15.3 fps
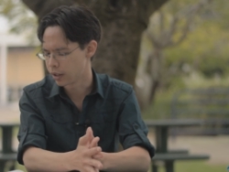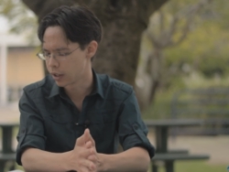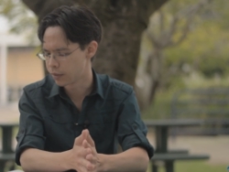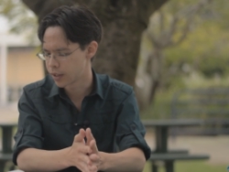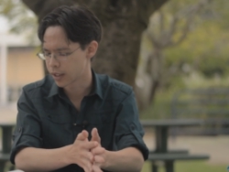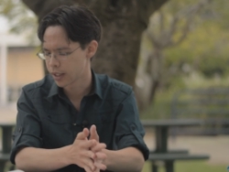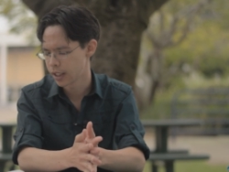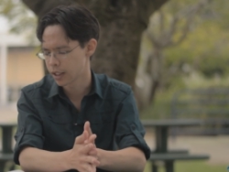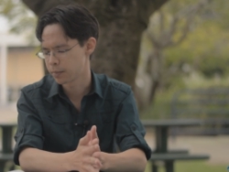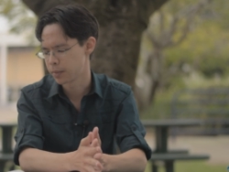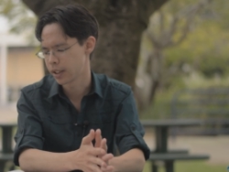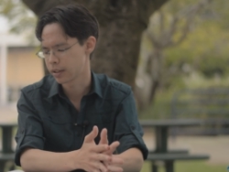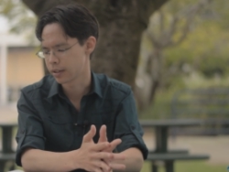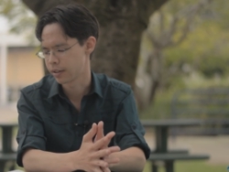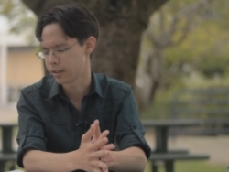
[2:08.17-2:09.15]
of the kinetic
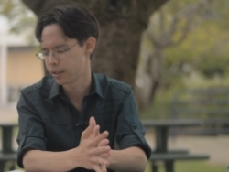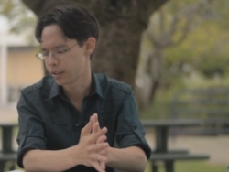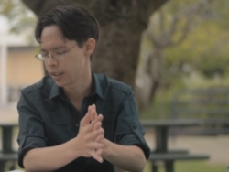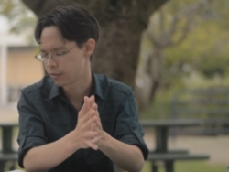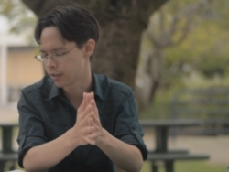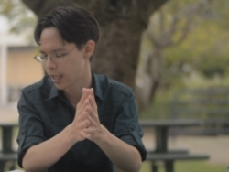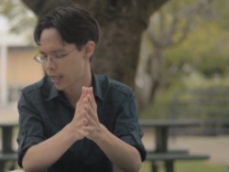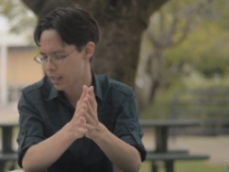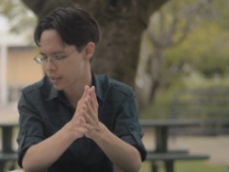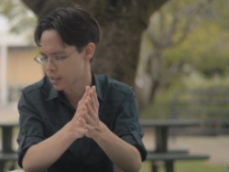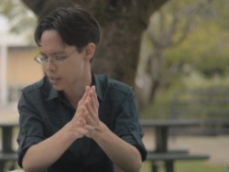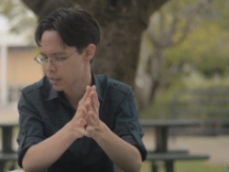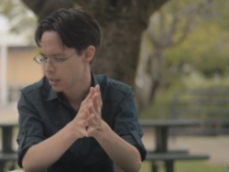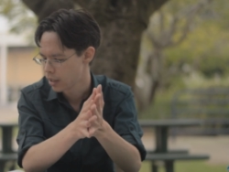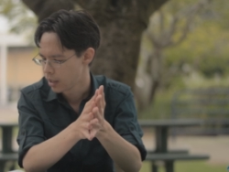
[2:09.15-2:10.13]
molecular theory of
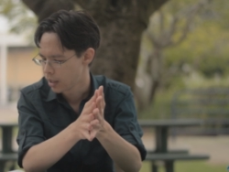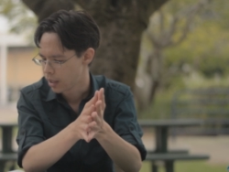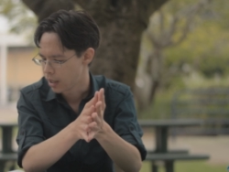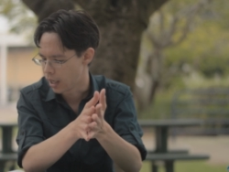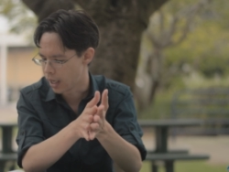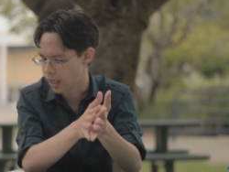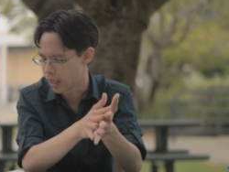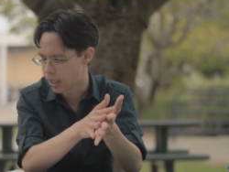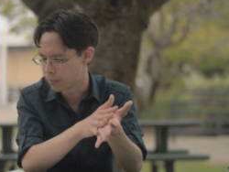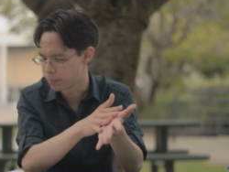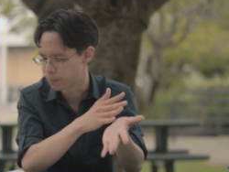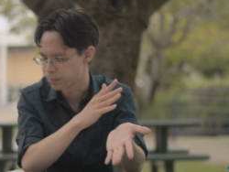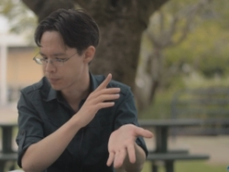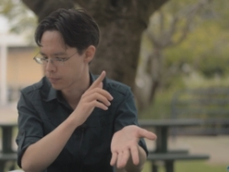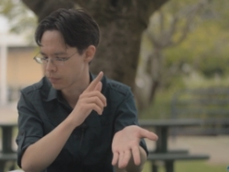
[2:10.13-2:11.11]
gas.
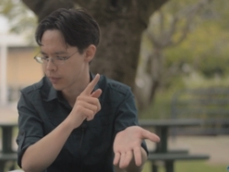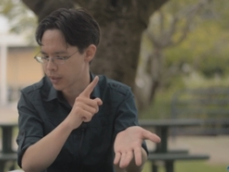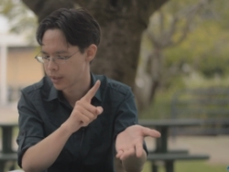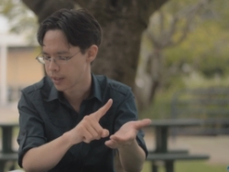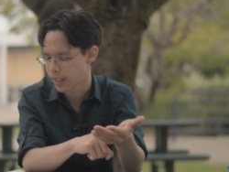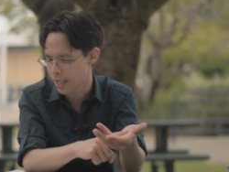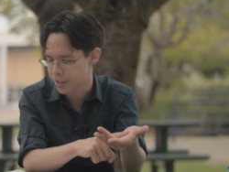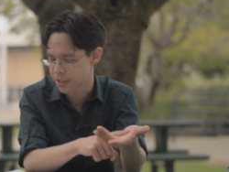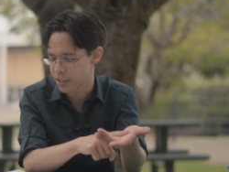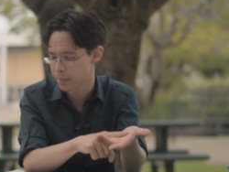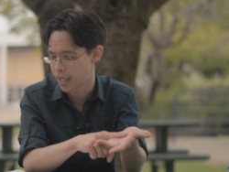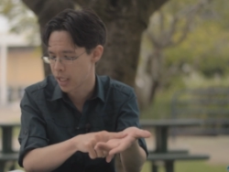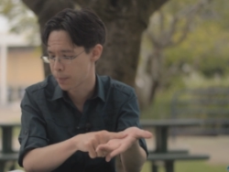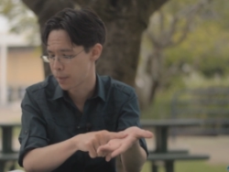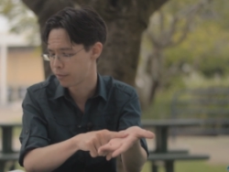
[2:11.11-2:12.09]
Gases are
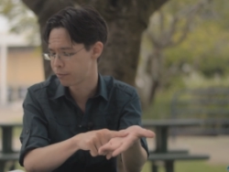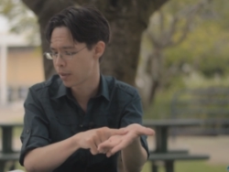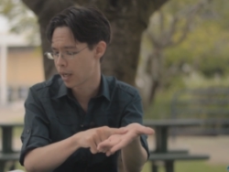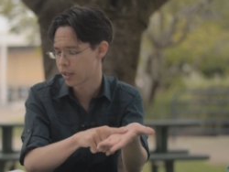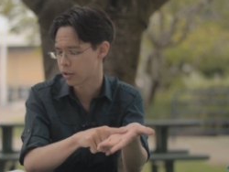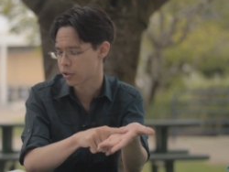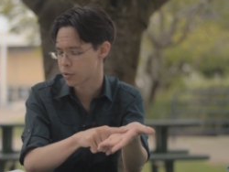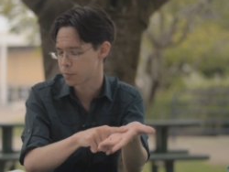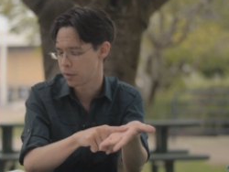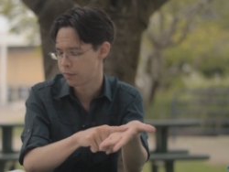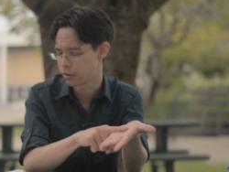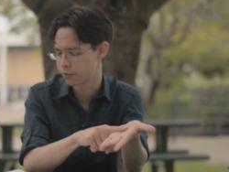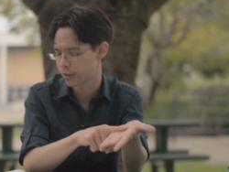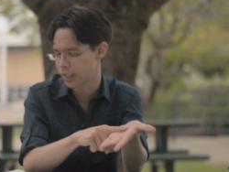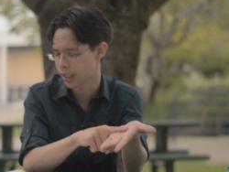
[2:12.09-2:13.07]
made up of particles
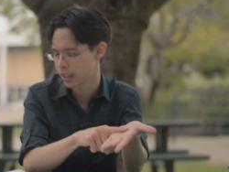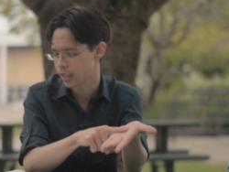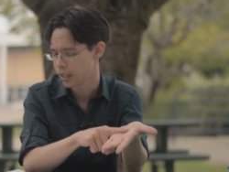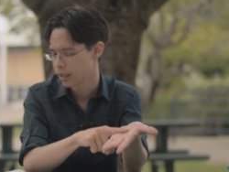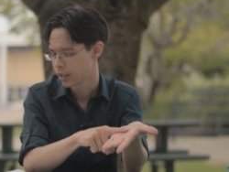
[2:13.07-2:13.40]
moving very